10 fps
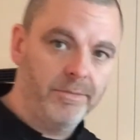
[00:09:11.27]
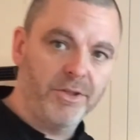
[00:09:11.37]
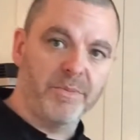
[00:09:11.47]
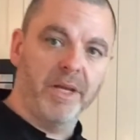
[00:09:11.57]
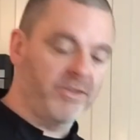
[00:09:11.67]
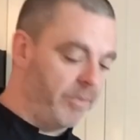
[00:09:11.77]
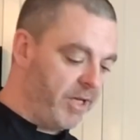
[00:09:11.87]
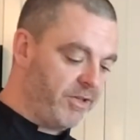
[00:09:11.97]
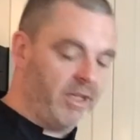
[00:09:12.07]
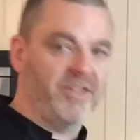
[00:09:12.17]
Smells
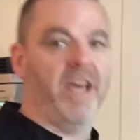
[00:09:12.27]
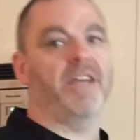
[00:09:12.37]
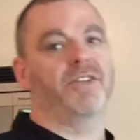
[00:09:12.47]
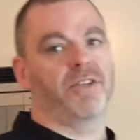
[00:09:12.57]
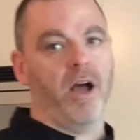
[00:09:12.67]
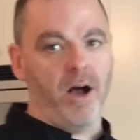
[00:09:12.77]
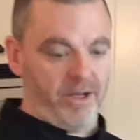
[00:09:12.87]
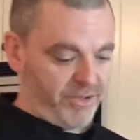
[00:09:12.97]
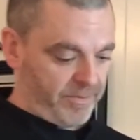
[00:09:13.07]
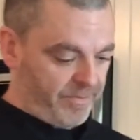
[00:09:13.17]
amazing. Tastes
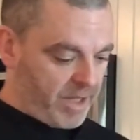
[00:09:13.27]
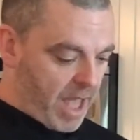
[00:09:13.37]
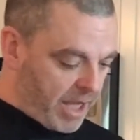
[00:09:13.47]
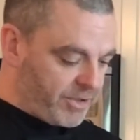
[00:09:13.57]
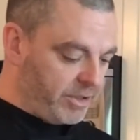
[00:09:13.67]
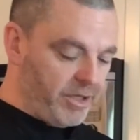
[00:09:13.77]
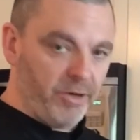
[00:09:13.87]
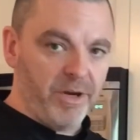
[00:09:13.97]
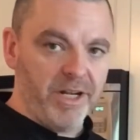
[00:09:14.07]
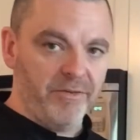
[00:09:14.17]
awesome. Excellent
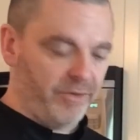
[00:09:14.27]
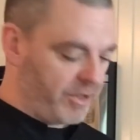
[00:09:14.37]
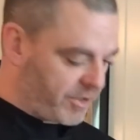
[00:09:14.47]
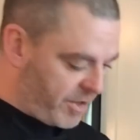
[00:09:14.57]
ingredient for this